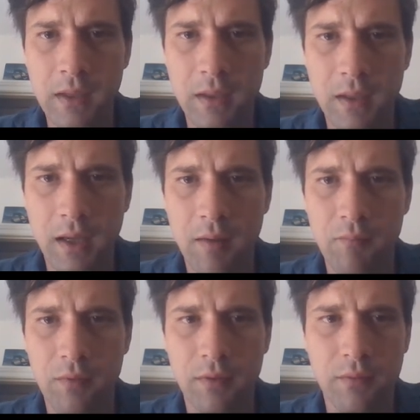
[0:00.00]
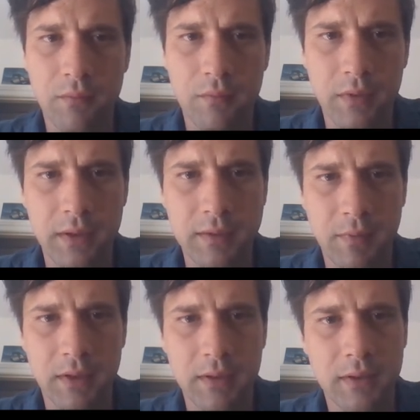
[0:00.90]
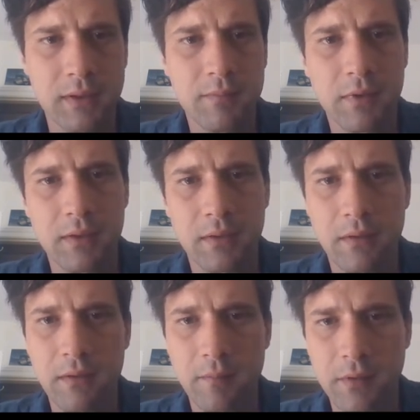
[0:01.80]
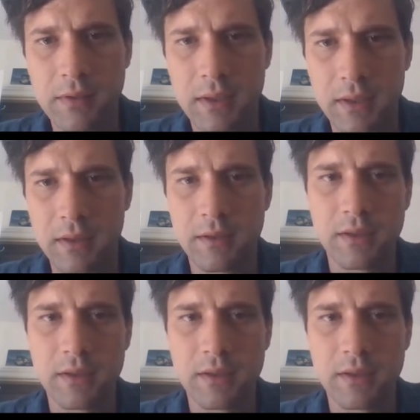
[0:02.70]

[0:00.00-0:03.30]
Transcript: In Hamburg, when we expected to spend our autumn years together,